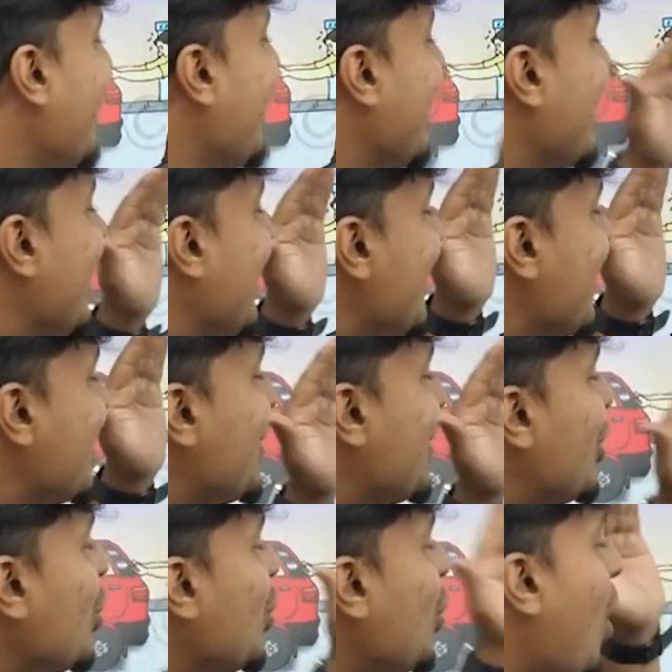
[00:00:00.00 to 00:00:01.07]
all right so
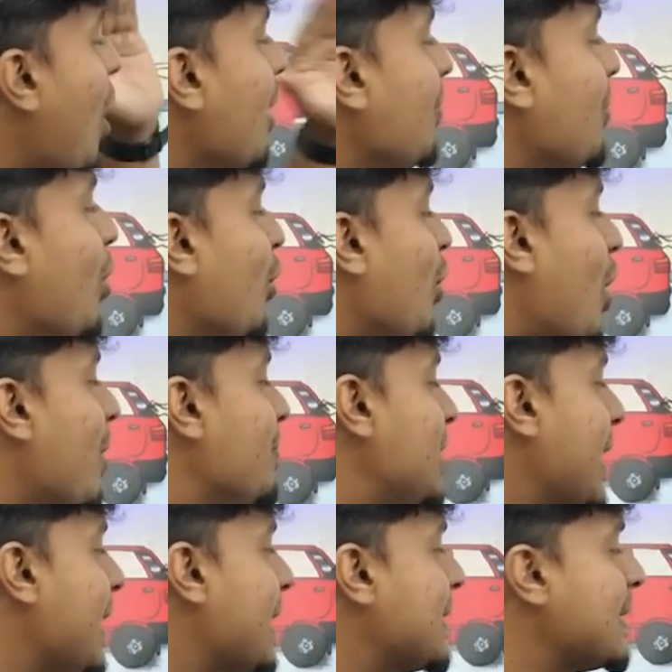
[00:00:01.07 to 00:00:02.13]
two or more
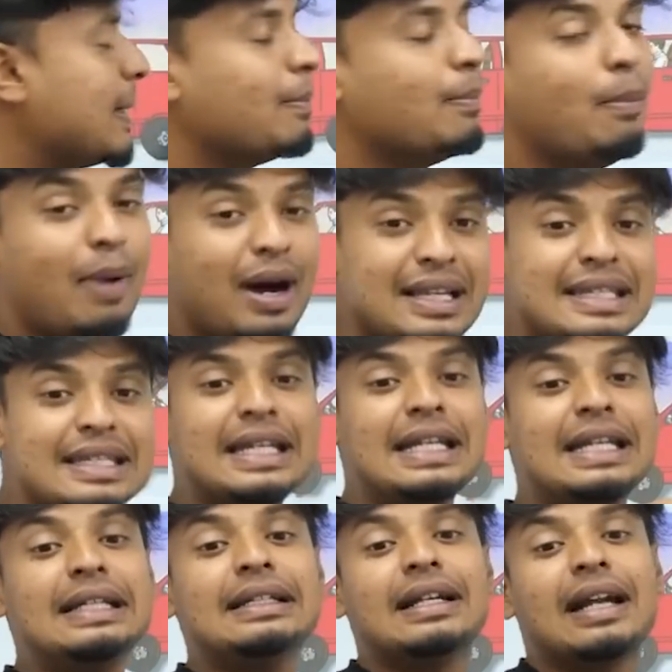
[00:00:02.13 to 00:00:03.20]
objects must
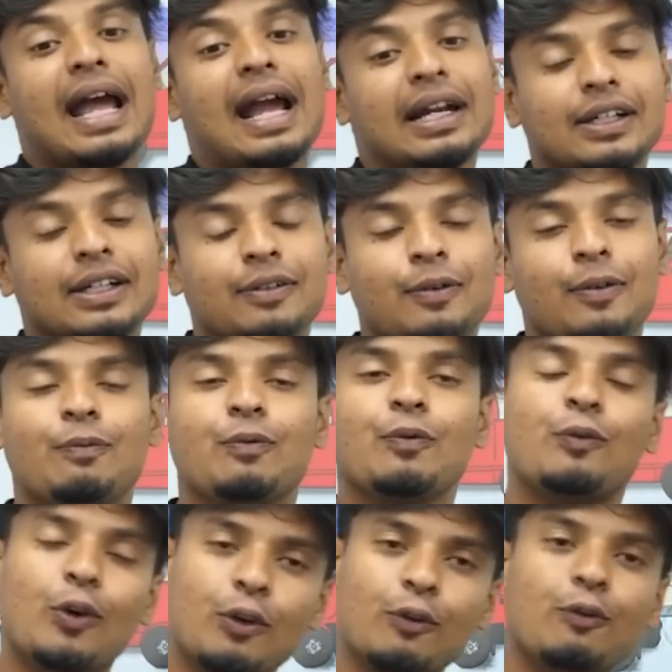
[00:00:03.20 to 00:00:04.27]
interact
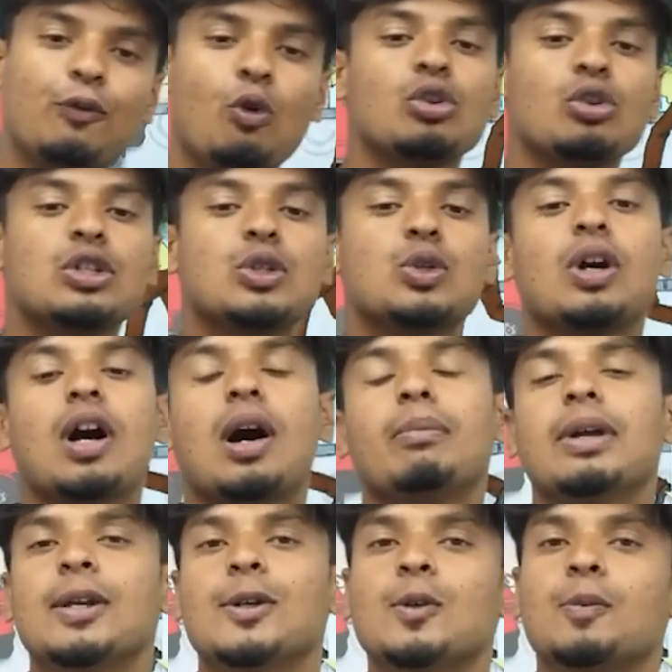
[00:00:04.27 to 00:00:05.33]
for force to come
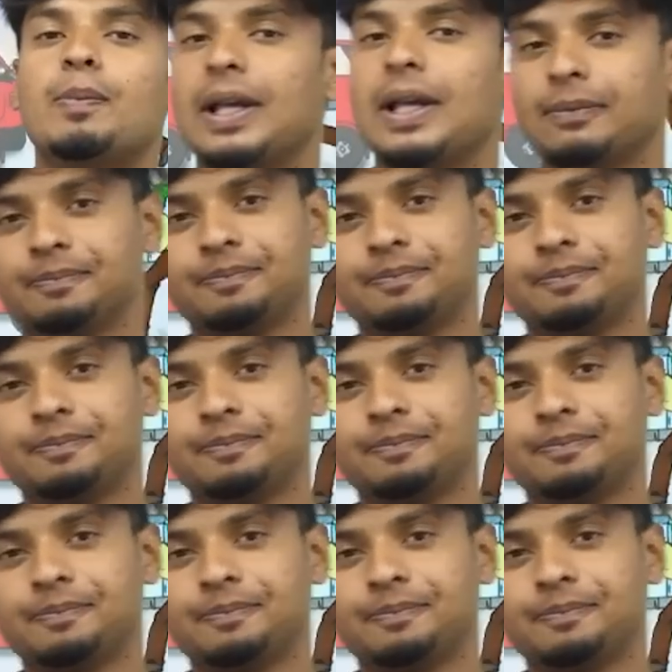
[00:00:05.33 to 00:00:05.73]
into play